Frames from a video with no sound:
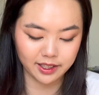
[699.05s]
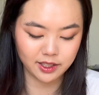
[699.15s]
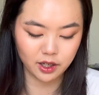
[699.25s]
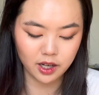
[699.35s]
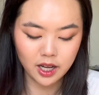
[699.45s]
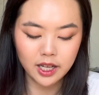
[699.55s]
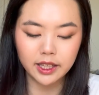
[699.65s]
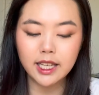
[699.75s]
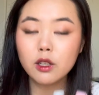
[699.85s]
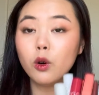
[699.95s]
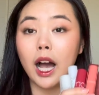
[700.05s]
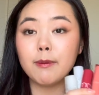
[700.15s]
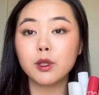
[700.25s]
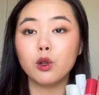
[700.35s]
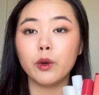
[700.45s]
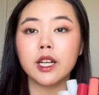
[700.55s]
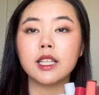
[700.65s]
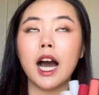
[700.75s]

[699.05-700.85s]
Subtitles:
So these are all absolute winners.